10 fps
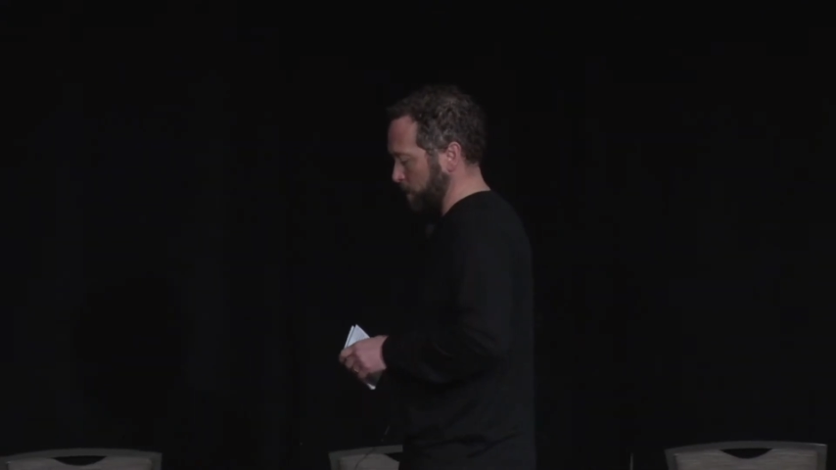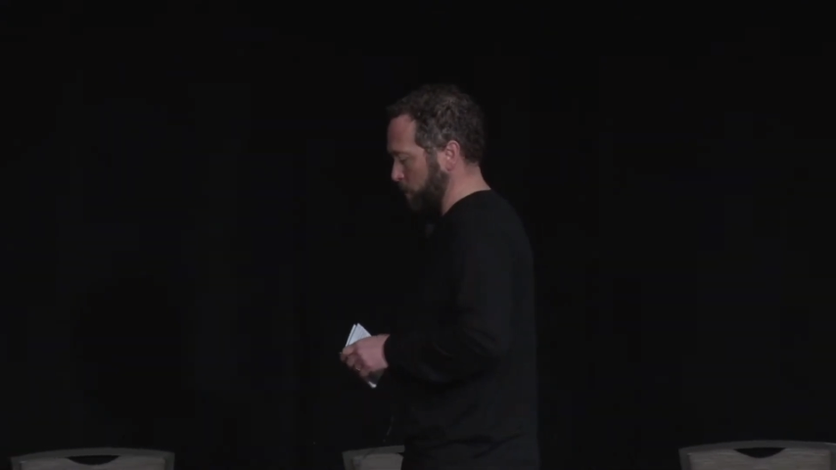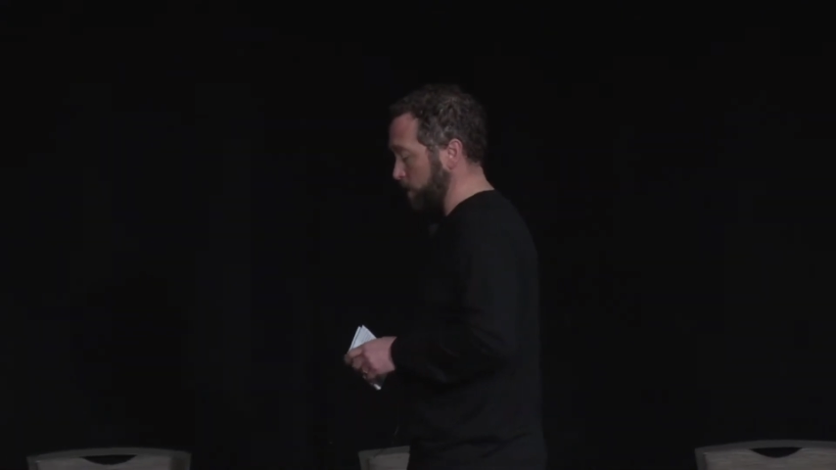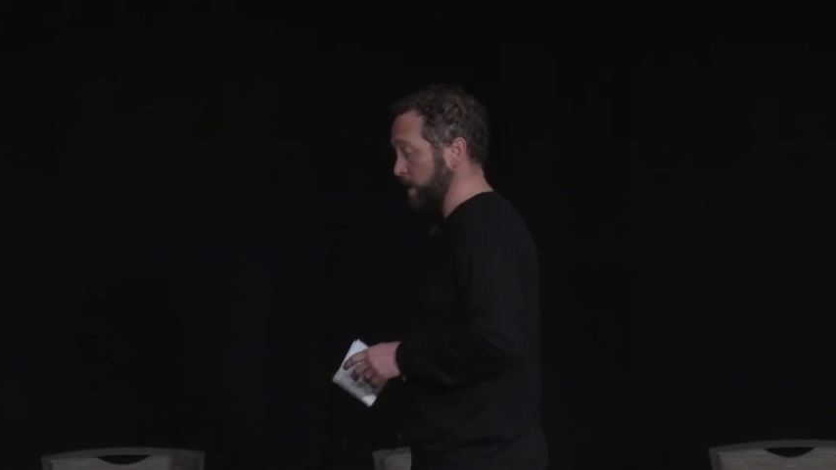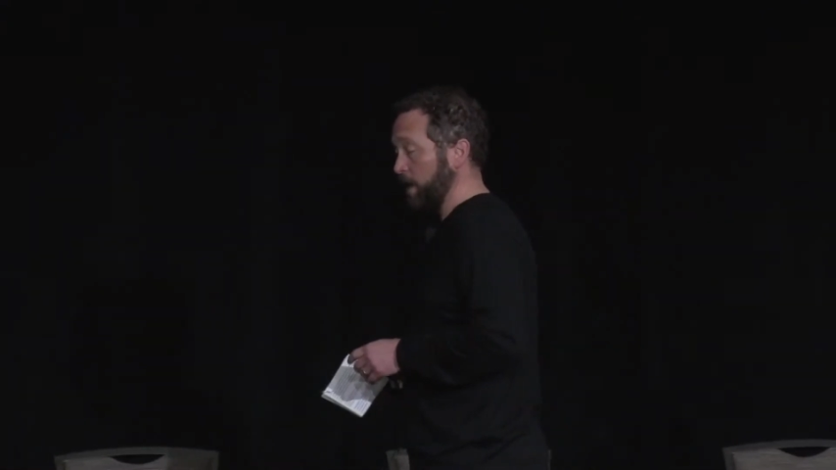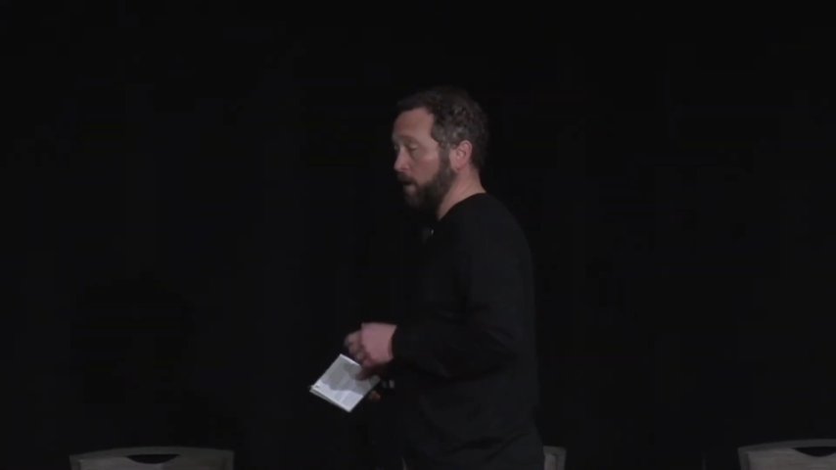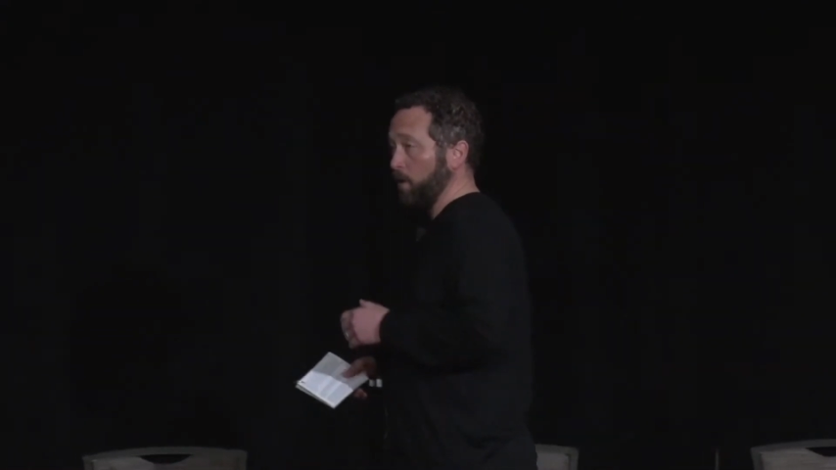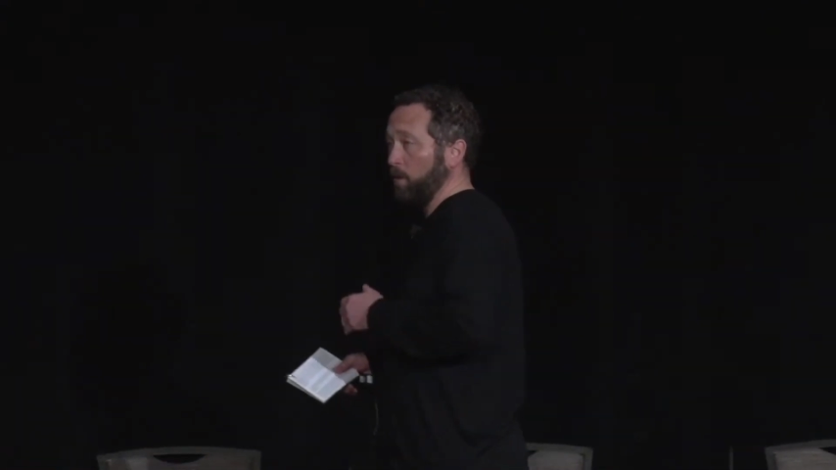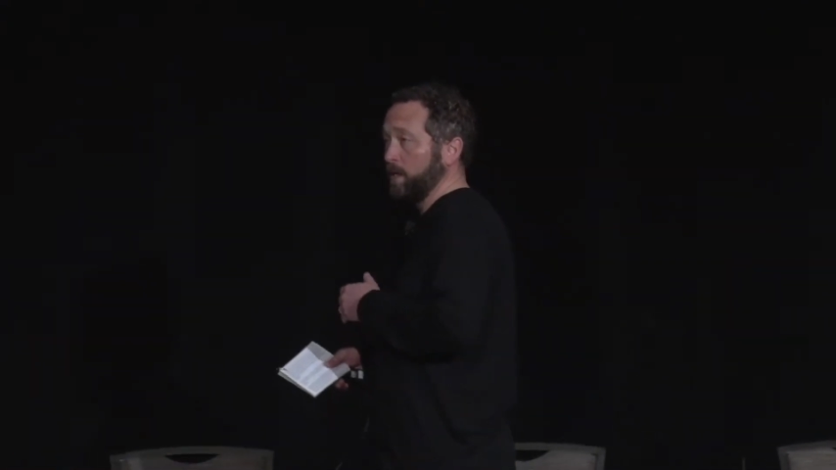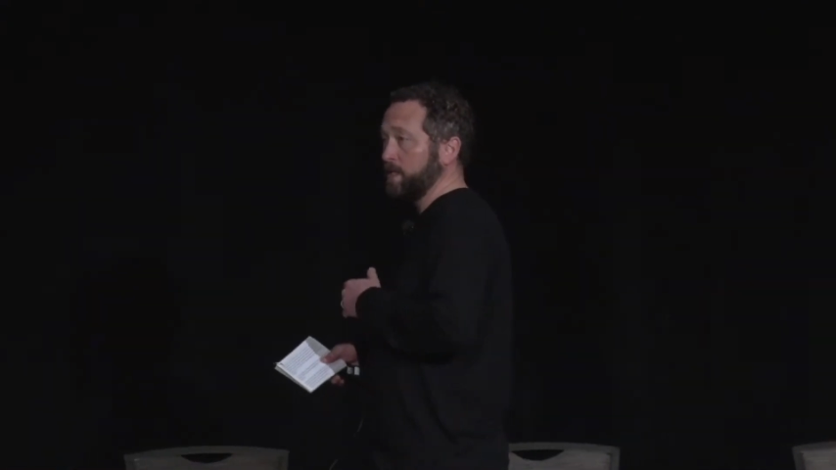Wouldn't I
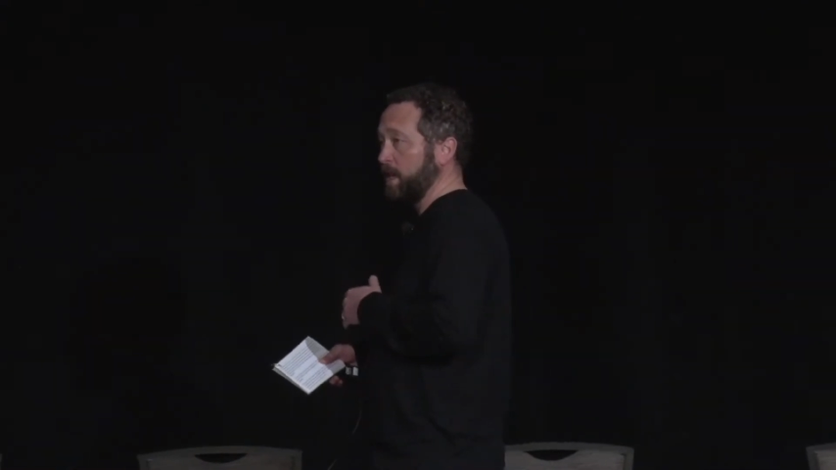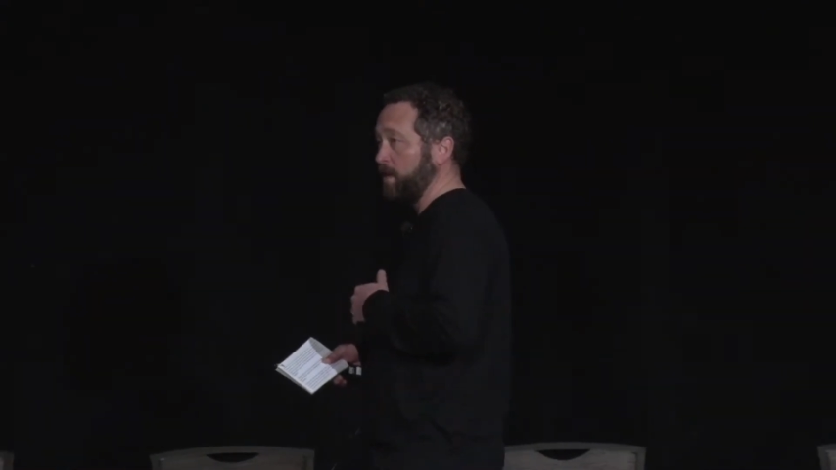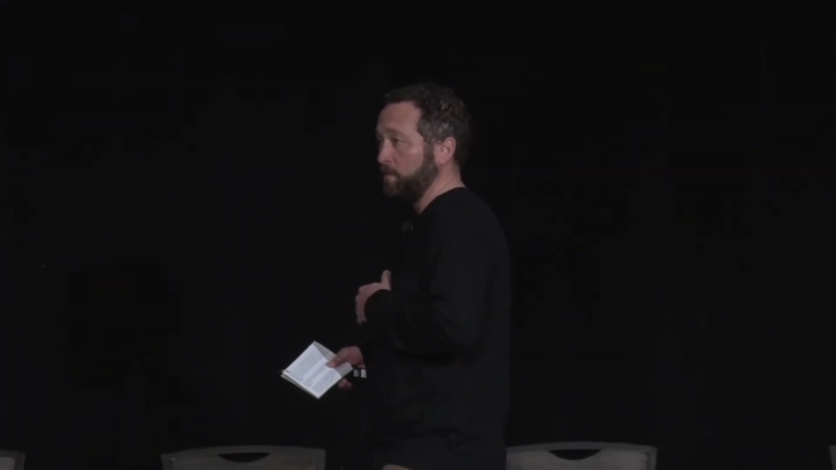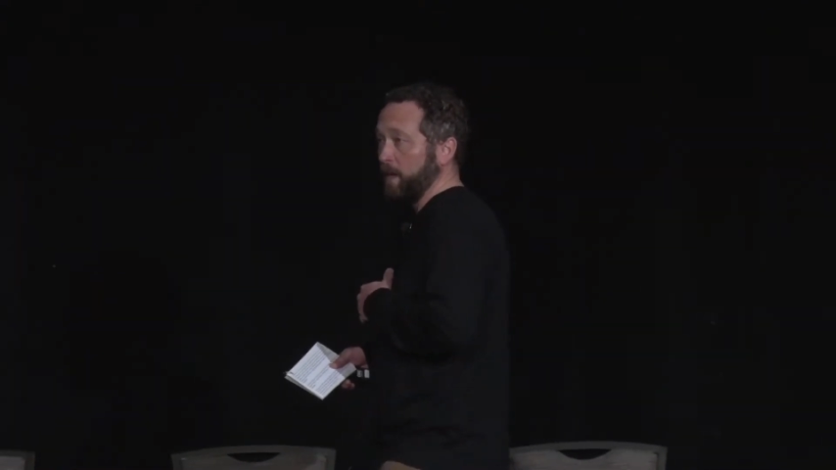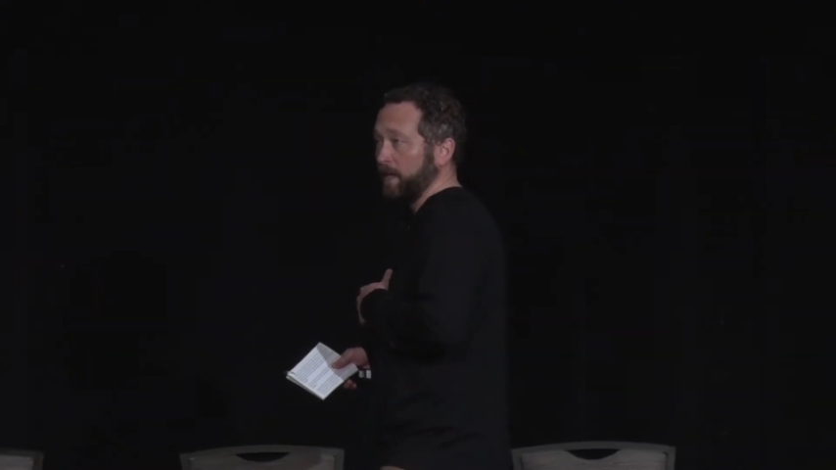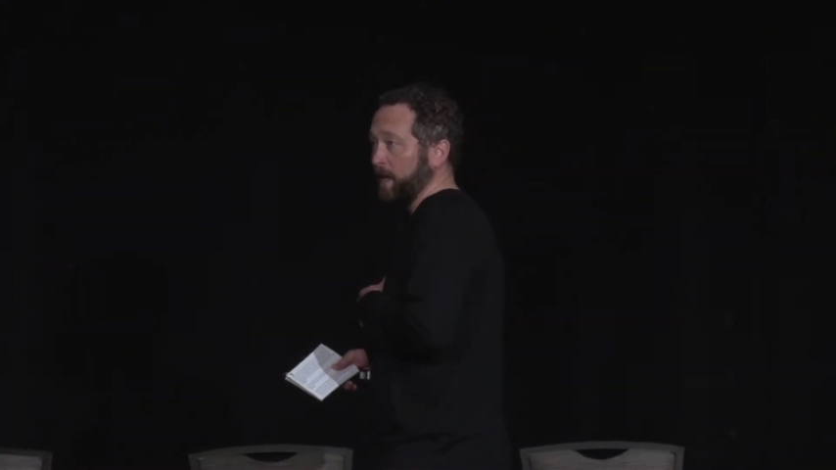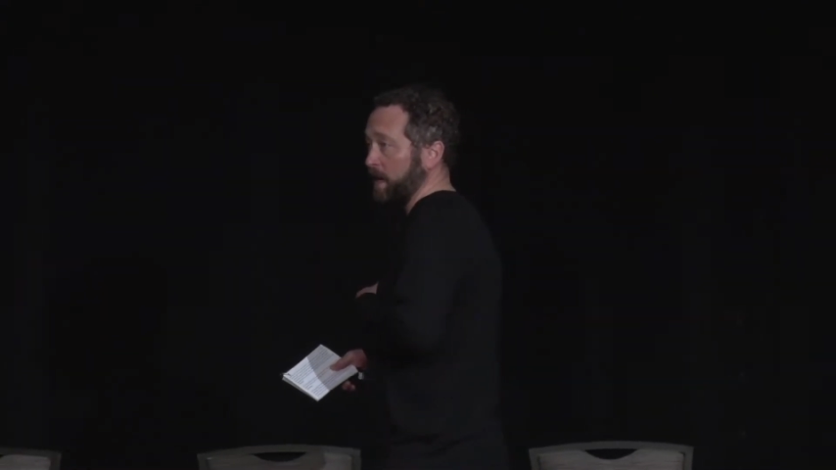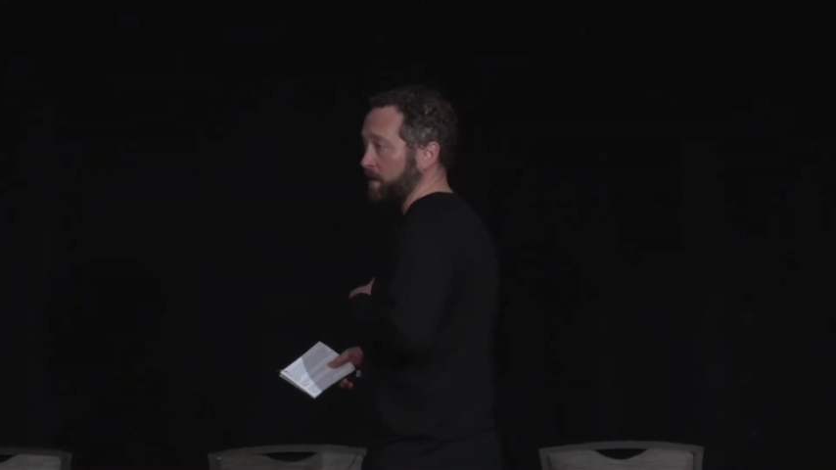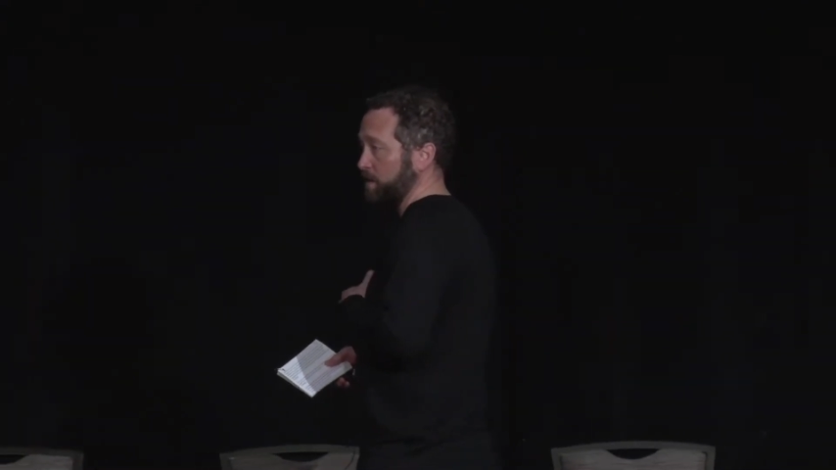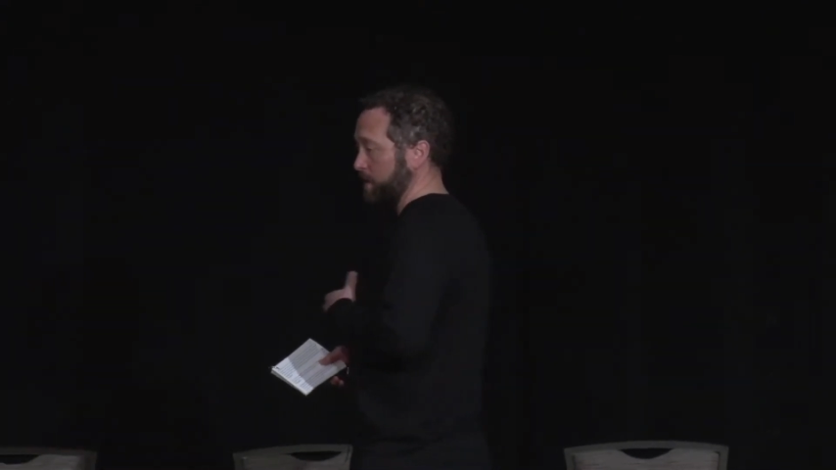always have my
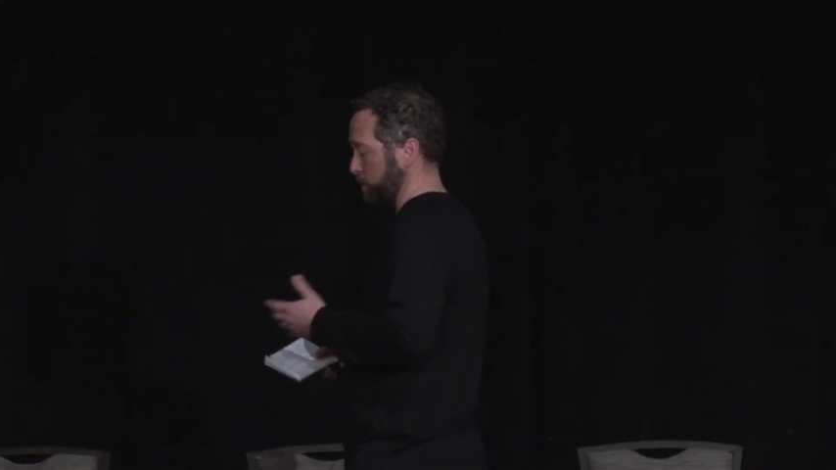CAFs